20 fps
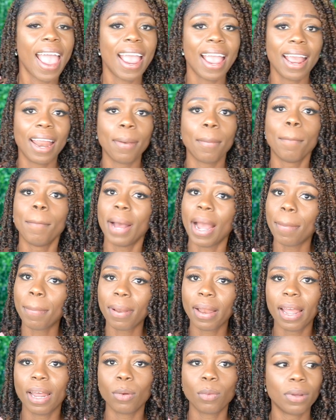and my
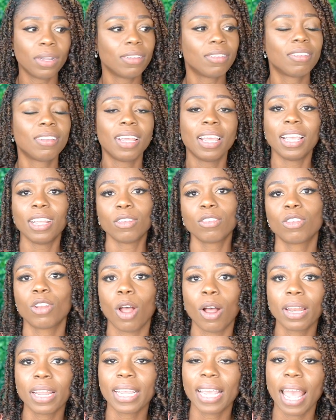plan was to
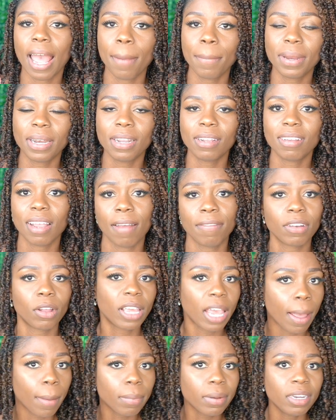install the cabinets, have the
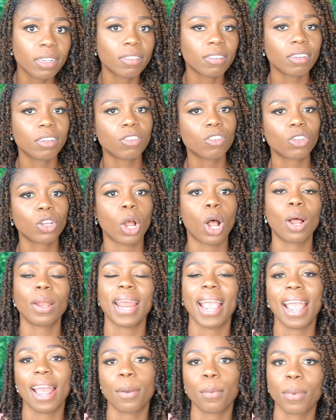cabinets installed,
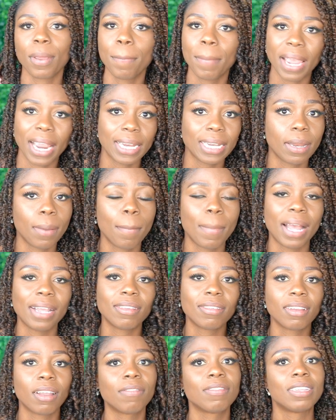and repaint them
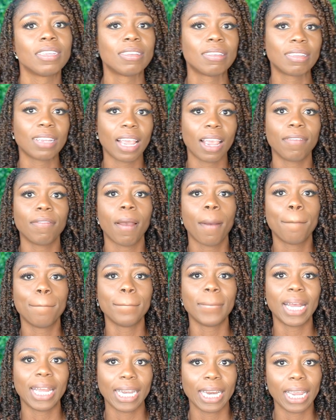myself to save
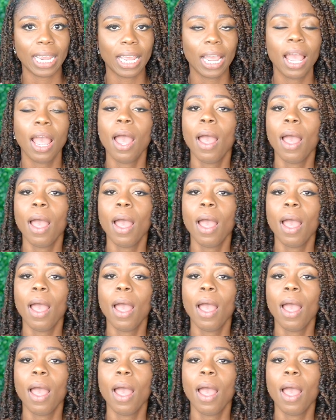money.